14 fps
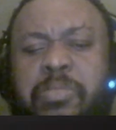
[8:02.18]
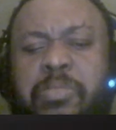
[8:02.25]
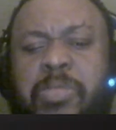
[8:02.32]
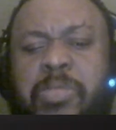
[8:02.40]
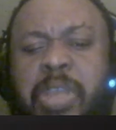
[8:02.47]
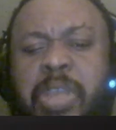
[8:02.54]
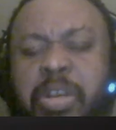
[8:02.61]

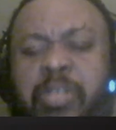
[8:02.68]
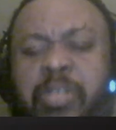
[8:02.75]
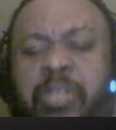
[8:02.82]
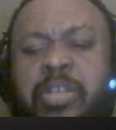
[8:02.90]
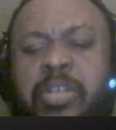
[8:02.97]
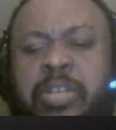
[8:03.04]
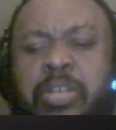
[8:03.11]
I know
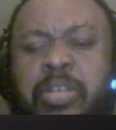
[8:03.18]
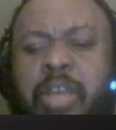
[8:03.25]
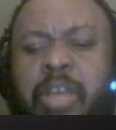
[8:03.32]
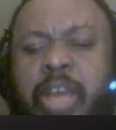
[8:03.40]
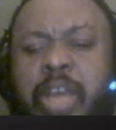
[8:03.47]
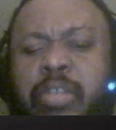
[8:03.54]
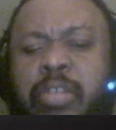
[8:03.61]
there's a,
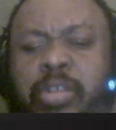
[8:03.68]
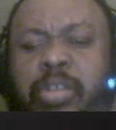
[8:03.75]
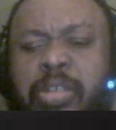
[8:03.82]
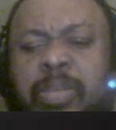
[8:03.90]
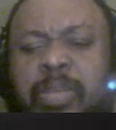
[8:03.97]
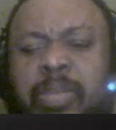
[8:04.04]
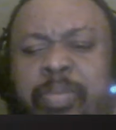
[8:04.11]
I know there's
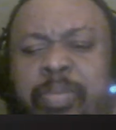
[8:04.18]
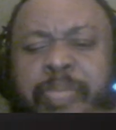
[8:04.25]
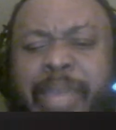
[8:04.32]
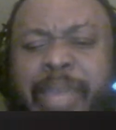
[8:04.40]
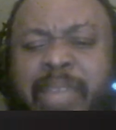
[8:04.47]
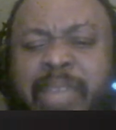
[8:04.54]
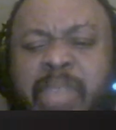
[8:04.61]
some
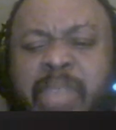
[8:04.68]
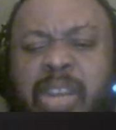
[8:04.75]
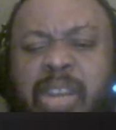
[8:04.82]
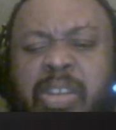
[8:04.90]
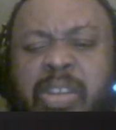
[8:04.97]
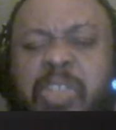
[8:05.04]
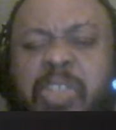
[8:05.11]
black men in
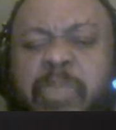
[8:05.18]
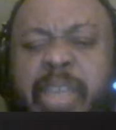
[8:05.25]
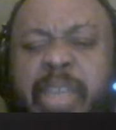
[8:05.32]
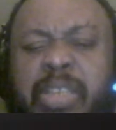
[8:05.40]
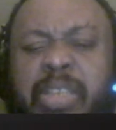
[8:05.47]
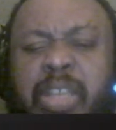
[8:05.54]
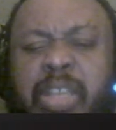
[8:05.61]
this
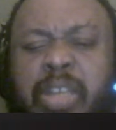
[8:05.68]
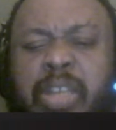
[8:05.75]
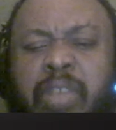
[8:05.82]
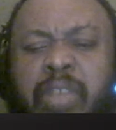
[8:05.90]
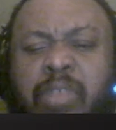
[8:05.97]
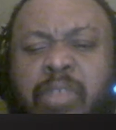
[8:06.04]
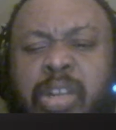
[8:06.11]
space that that
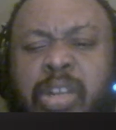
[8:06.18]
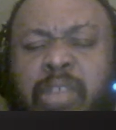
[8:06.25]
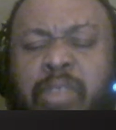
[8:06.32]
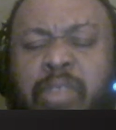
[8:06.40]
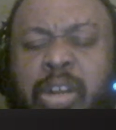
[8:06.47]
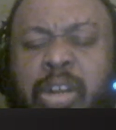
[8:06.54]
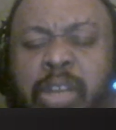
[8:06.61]
that
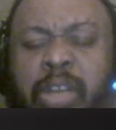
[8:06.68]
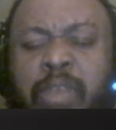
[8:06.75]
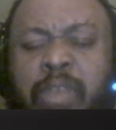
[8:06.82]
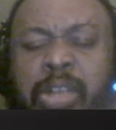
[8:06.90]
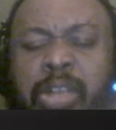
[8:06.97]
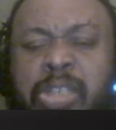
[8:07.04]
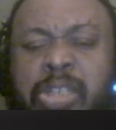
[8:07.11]
want that
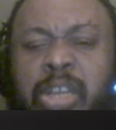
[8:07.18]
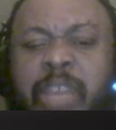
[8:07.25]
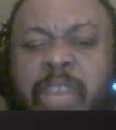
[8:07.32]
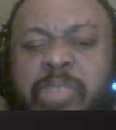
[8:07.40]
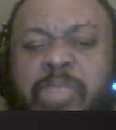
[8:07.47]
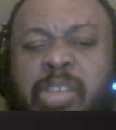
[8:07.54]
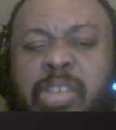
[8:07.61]
want to suck
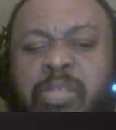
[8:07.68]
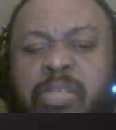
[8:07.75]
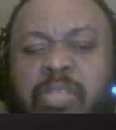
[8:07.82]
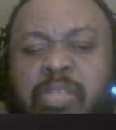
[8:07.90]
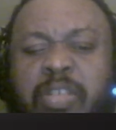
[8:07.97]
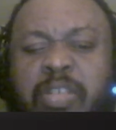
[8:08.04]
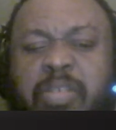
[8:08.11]
up to you,
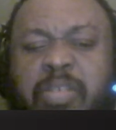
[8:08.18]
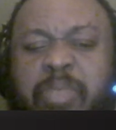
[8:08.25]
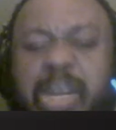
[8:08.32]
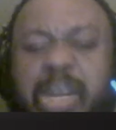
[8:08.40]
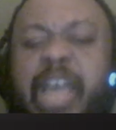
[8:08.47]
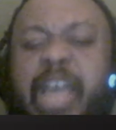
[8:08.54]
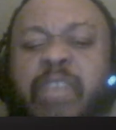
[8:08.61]
but
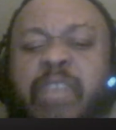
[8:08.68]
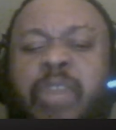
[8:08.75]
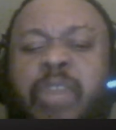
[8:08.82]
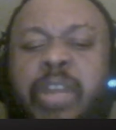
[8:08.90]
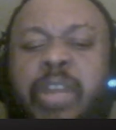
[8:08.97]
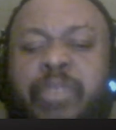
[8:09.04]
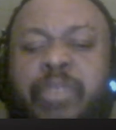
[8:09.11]
I ain't
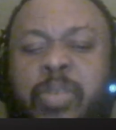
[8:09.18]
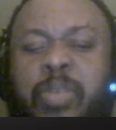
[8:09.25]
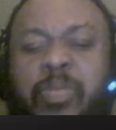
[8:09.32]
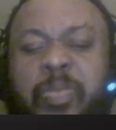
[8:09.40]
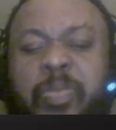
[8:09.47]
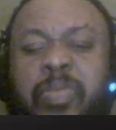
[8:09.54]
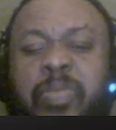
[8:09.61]
one of them.
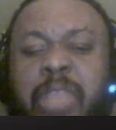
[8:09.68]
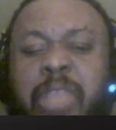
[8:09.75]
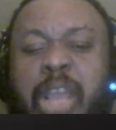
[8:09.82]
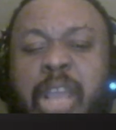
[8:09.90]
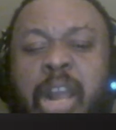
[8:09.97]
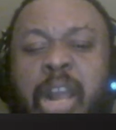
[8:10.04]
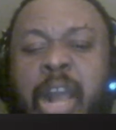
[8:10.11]

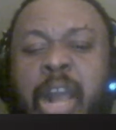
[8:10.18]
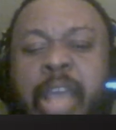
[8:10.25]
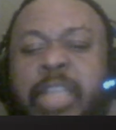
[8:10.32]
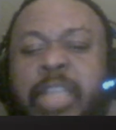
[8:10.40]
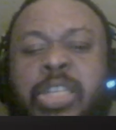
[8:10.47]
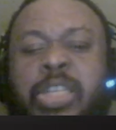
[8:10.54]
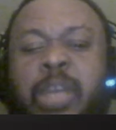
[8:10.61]
I
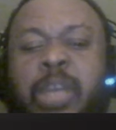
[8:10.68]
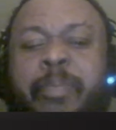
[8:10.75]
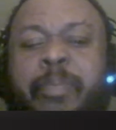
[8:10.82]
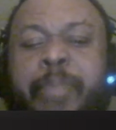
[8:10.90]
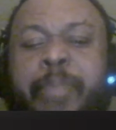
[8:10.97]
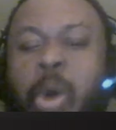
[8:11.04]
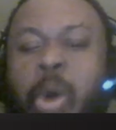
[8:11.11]
ain't your
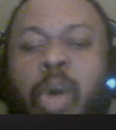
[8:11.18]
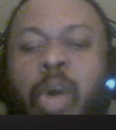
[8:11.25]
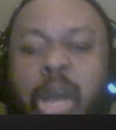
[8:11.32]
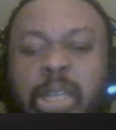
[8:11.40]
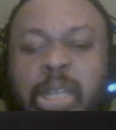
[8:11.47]
boy.